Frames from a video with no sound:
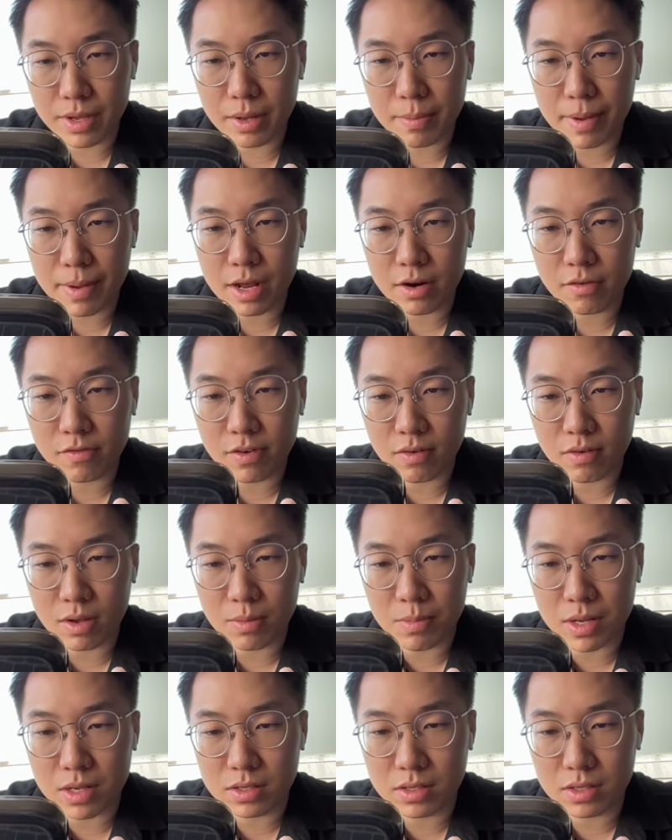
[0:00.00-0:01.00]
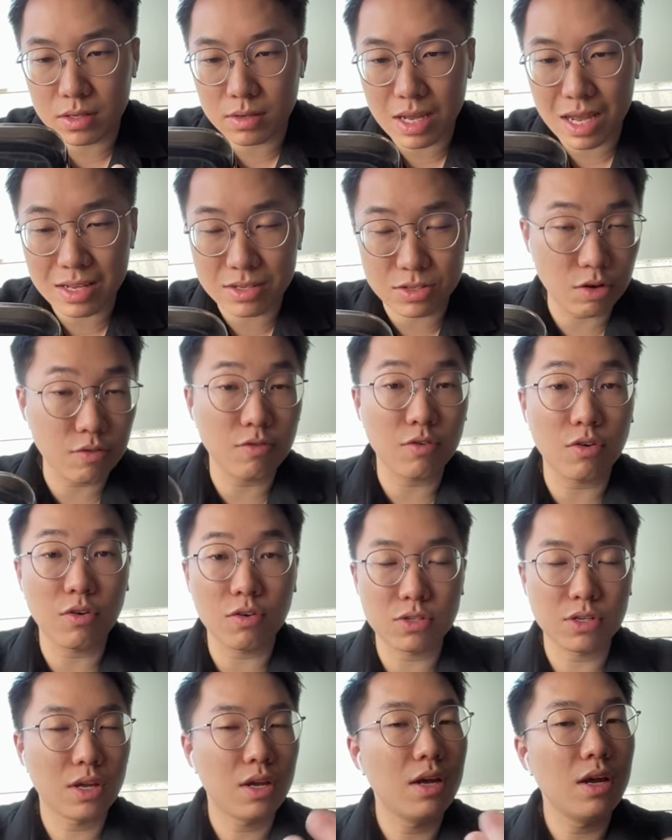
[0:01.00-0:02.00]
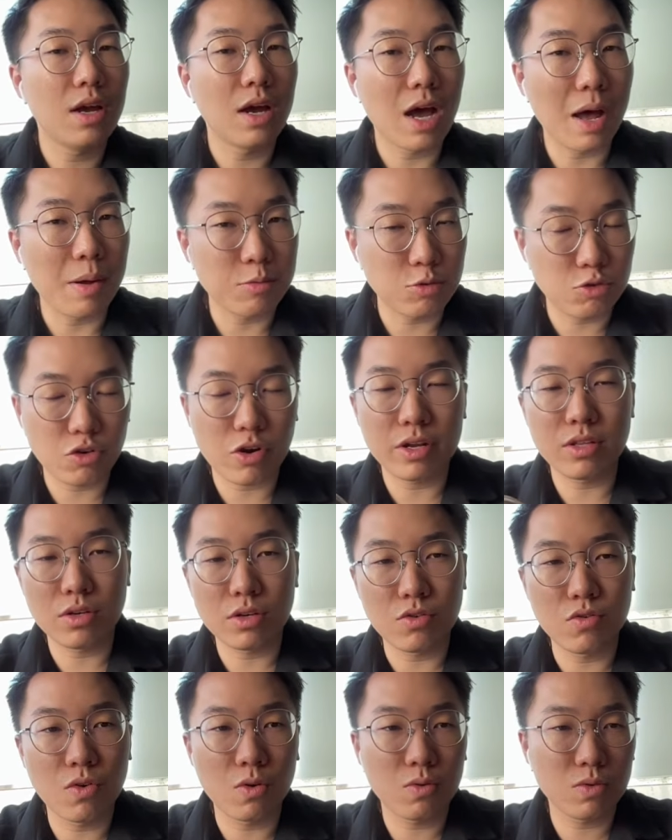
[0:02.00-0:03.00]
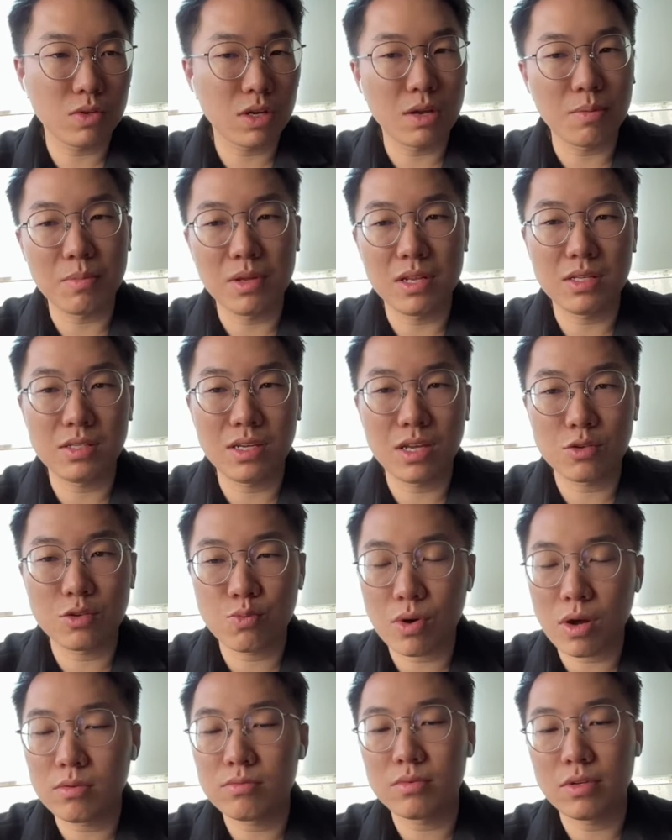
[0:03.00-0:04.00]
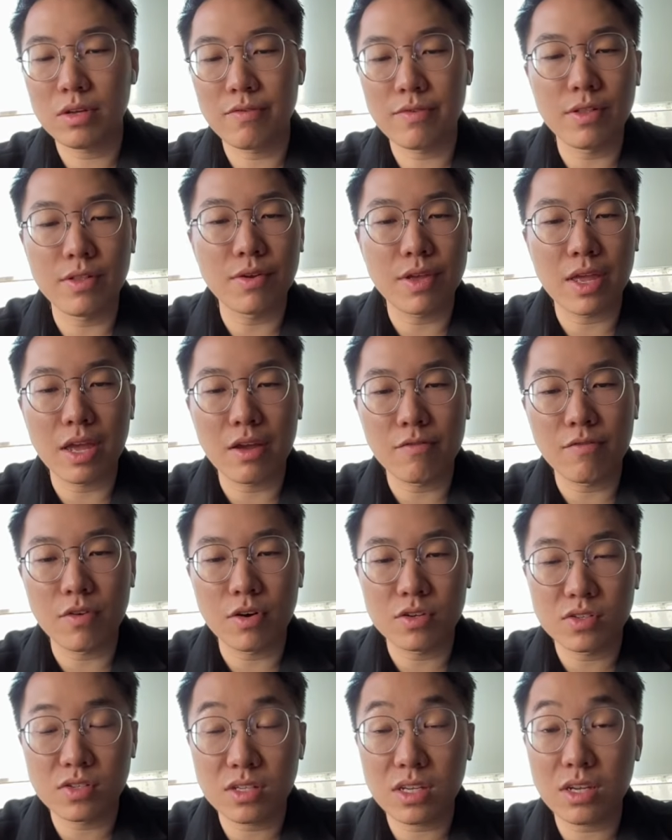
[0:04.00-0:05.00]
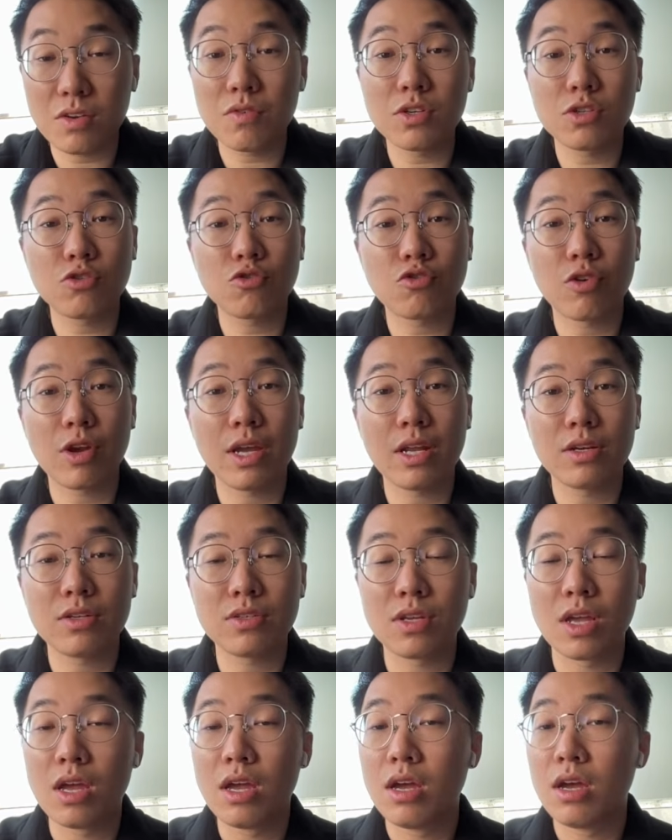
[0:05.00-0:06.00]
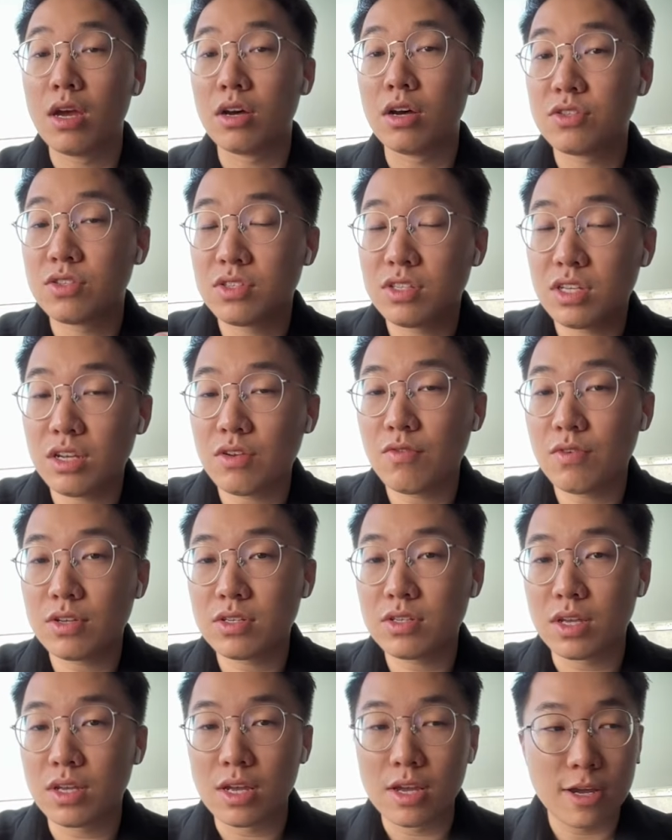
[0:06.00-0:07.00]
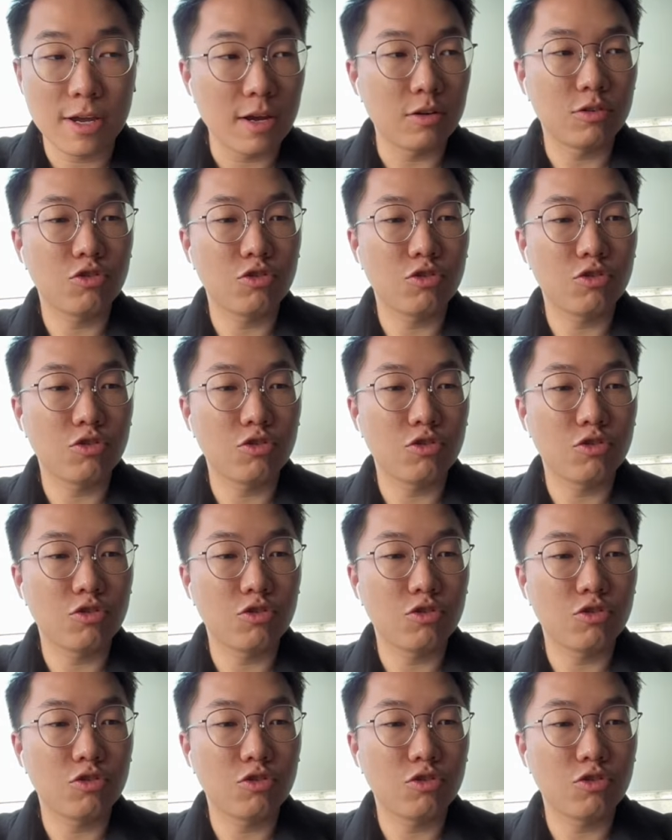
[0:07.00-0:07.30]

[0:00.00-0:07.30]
be a part of our community. As of course, I'm trying to grow the community as well. If you're looking for serious traders, a serious